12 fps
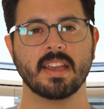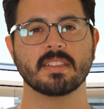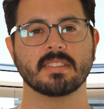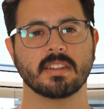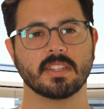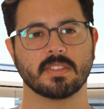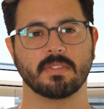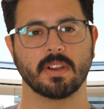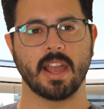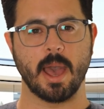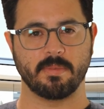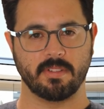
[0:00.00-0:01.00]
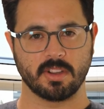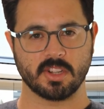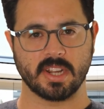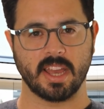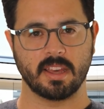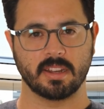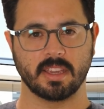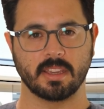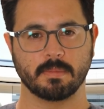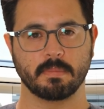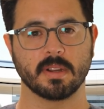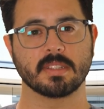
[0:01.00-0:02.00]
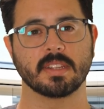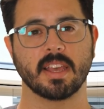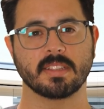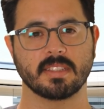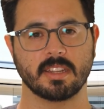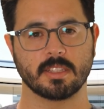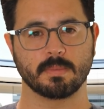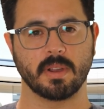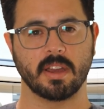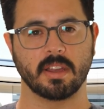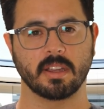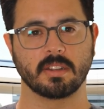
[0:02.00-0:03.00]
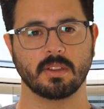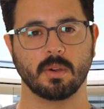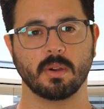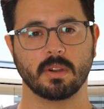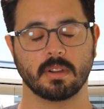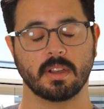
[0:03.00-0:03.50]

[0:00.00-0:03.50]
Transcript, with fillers: such as for app functionality, personalizing its product, or,